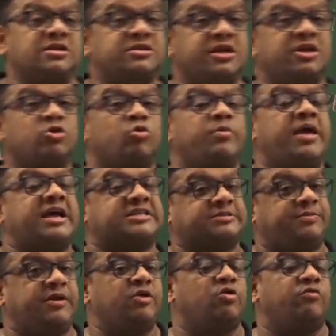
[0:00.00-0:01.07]
thing to be
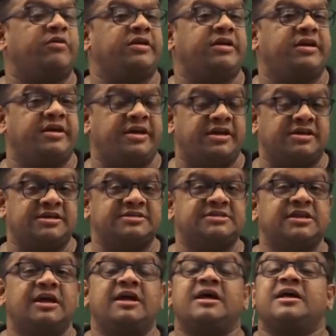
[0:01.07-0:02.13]
explained over here is
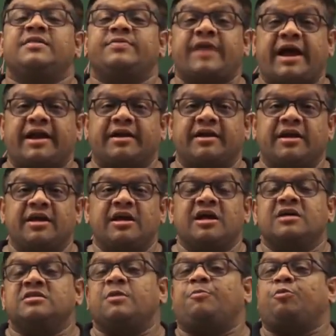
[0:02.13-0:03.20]
that
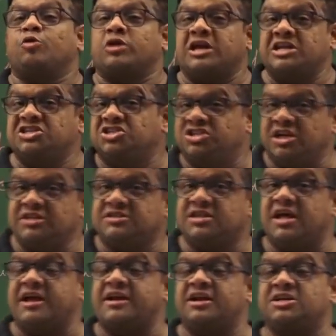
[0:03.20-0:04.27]
the potential
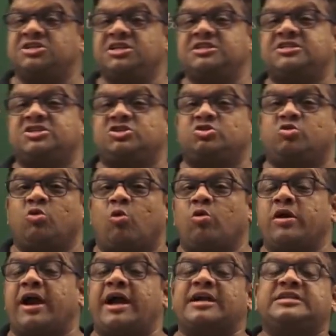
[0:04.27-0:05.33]
energy stored
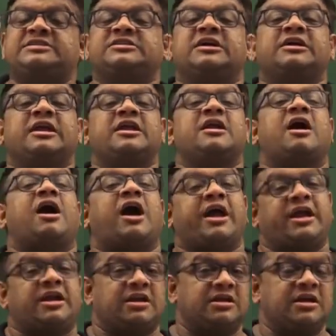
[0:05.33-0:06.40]
at certain
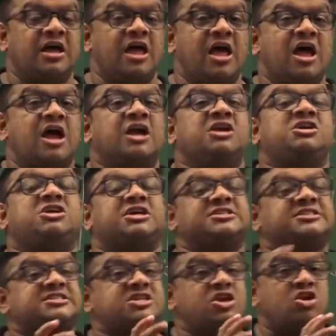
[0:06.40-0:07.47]
height
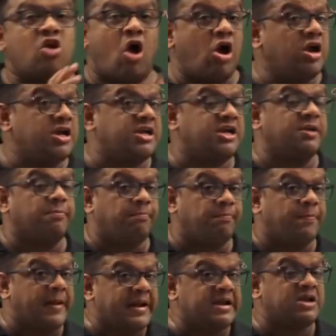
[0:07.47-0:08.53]
does not
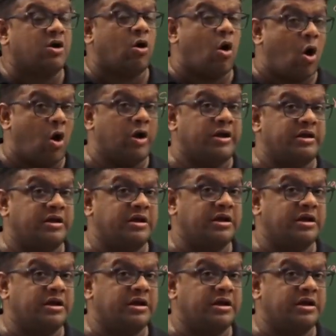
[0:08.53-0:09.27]
depend on